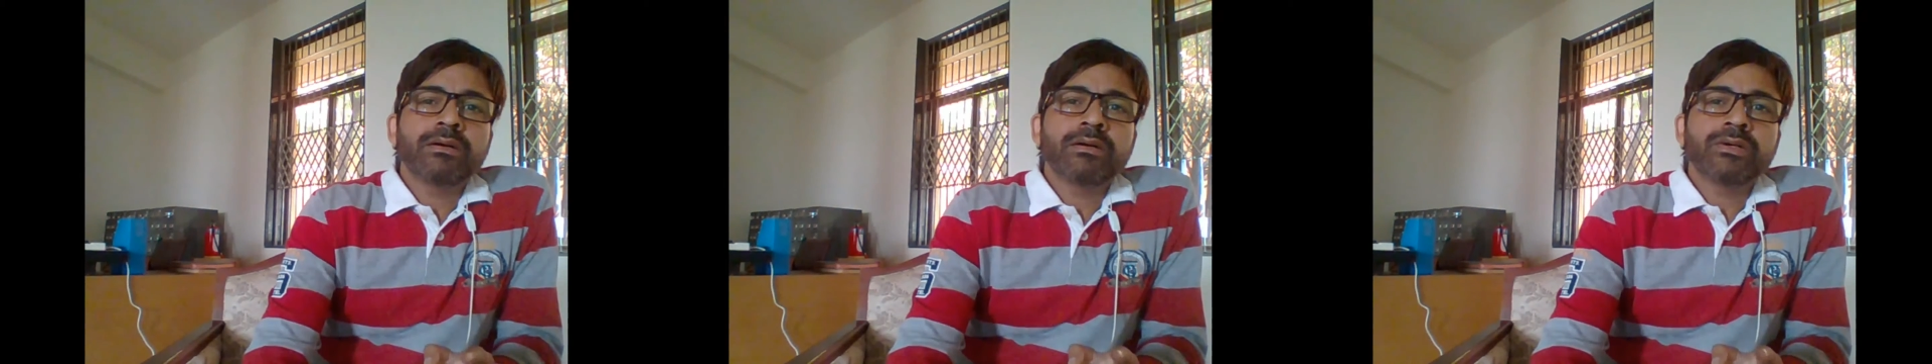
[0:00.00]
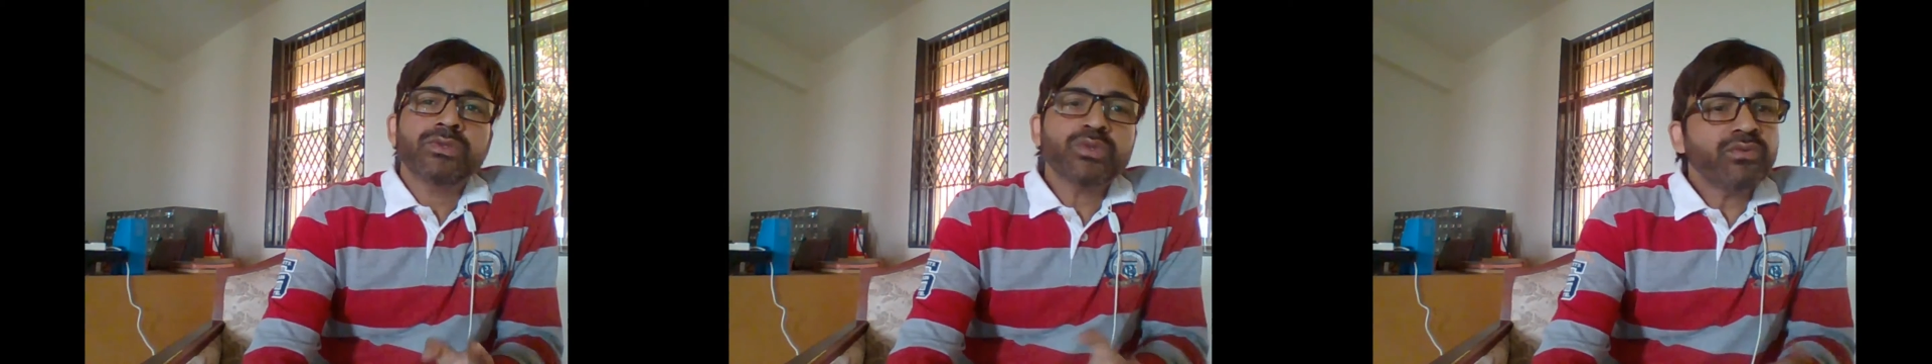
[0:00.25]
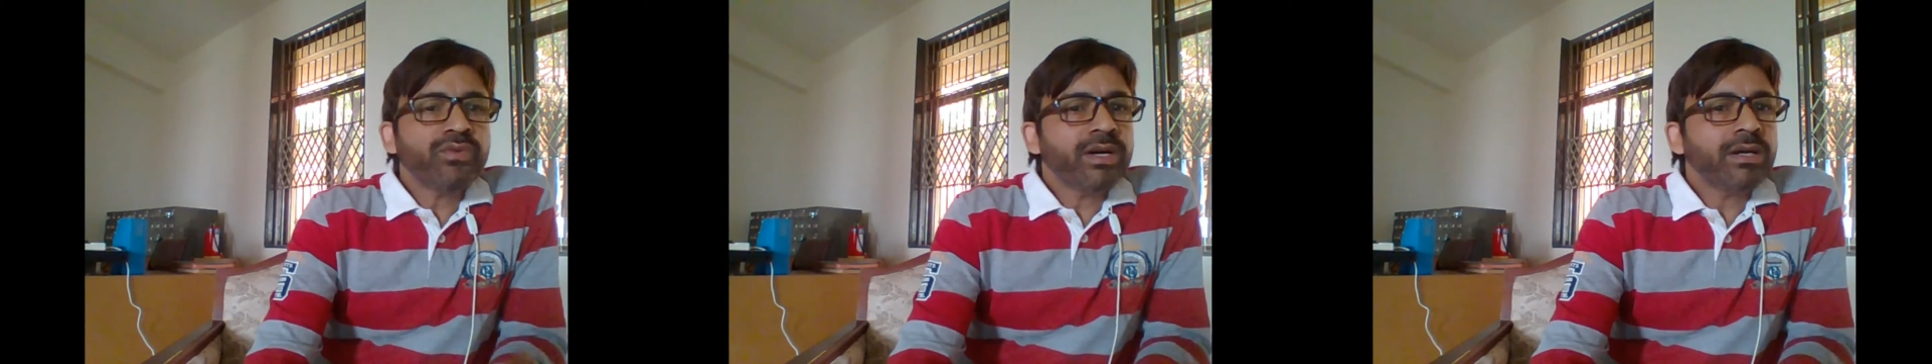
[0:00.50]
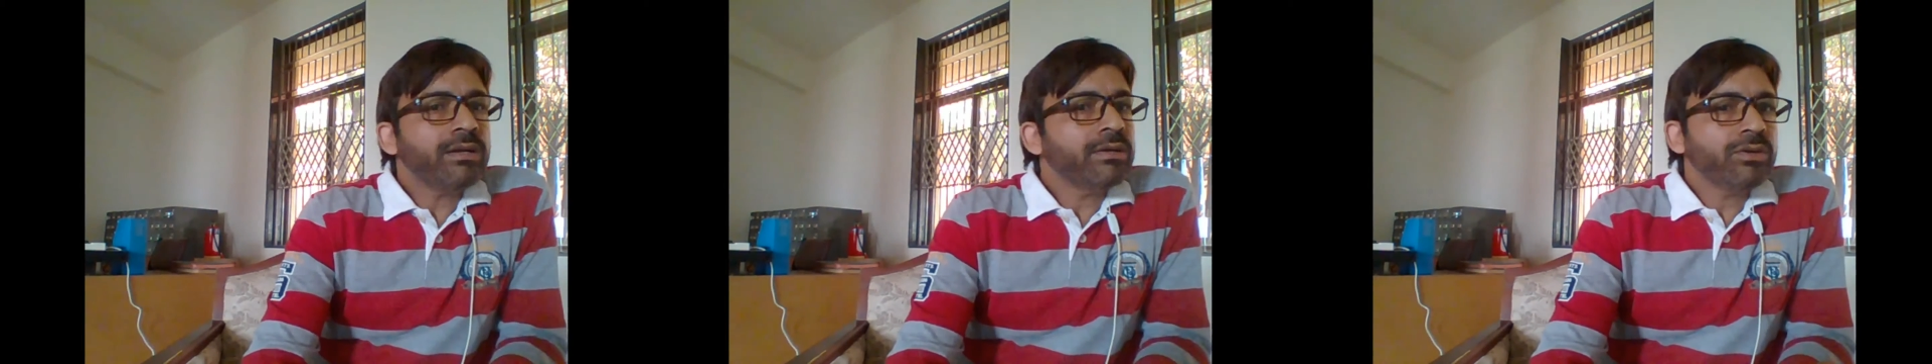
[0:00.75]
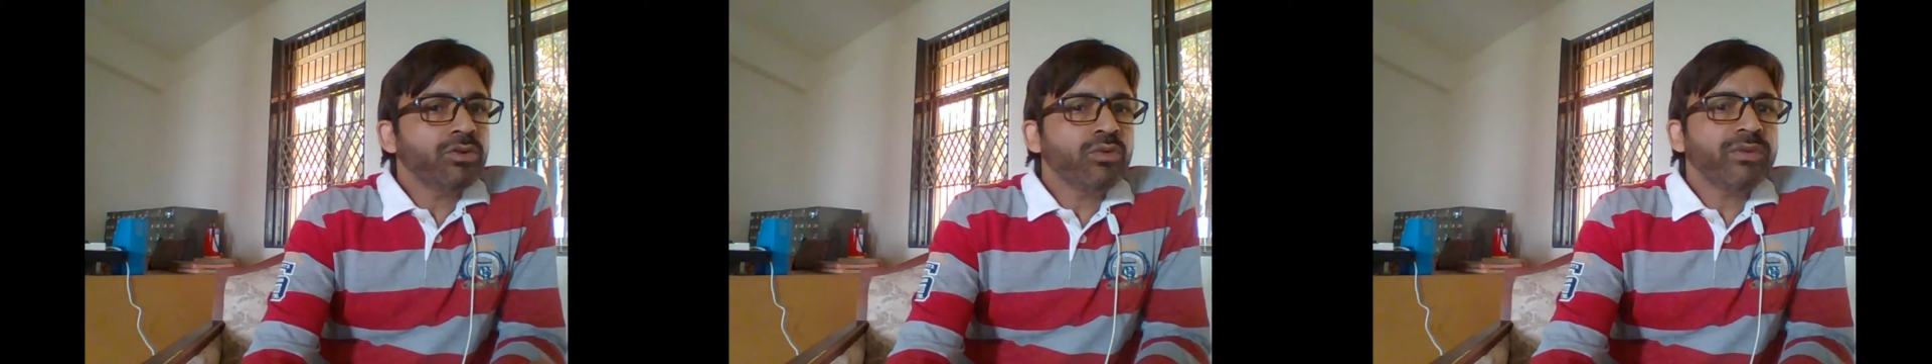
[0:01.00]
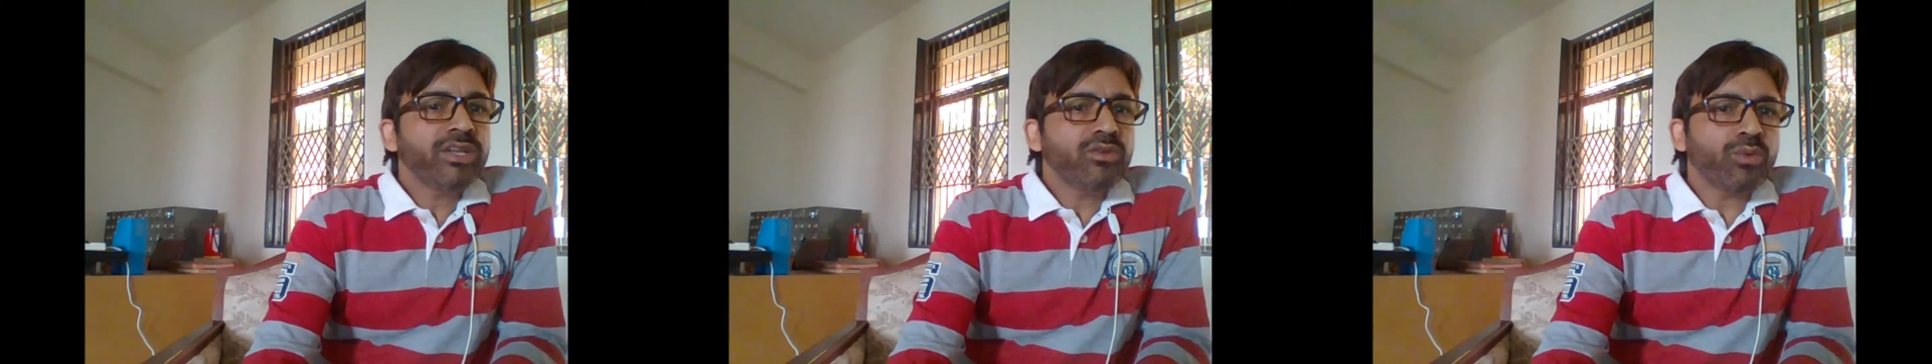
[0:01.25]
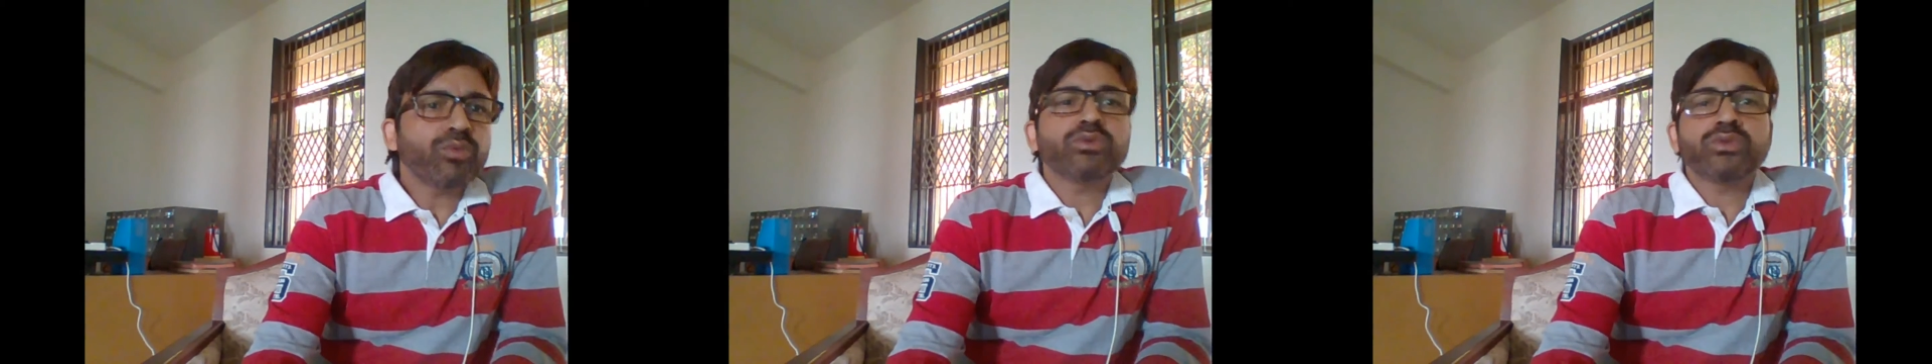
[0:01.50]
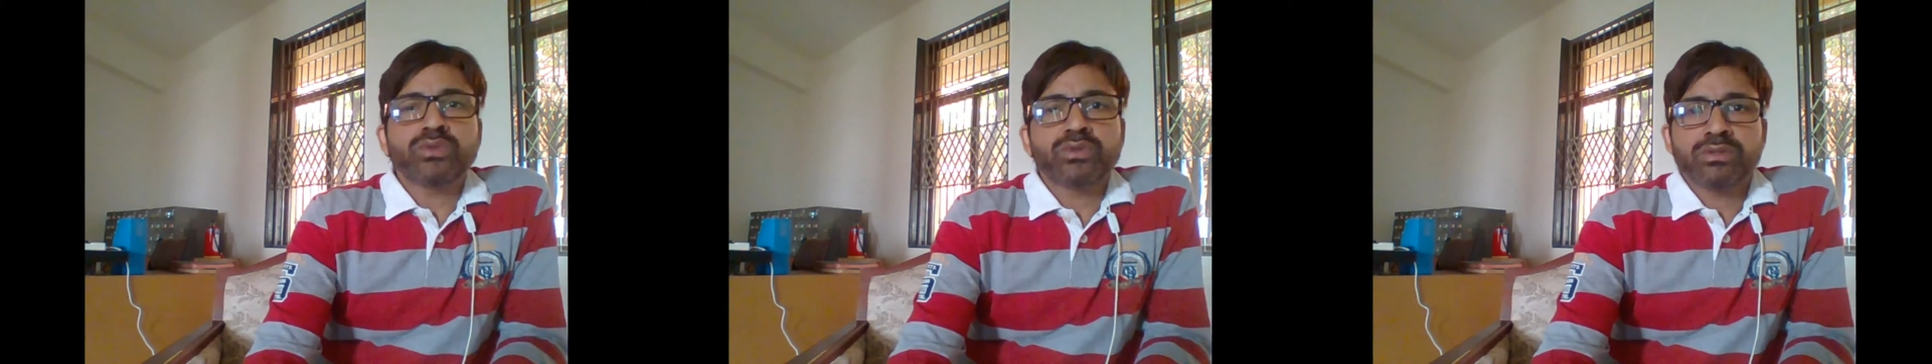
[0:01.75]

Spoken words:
So far, no one knows